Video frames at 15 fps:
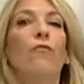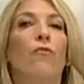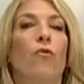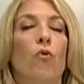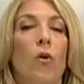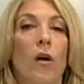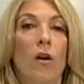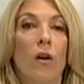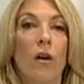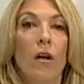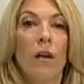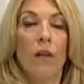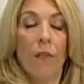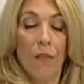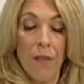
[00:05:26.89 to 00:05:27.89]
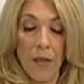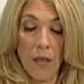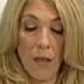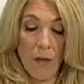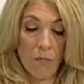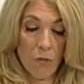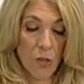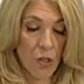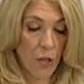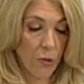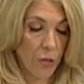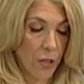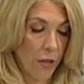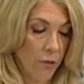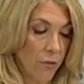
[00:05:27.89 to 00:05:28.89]
for the
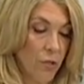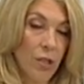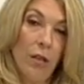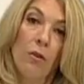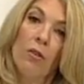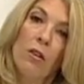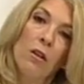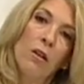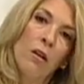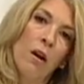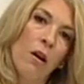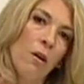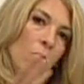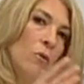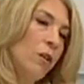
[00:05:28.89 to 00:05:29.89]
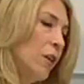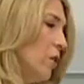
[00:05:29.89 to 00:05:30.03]
risotto. So come on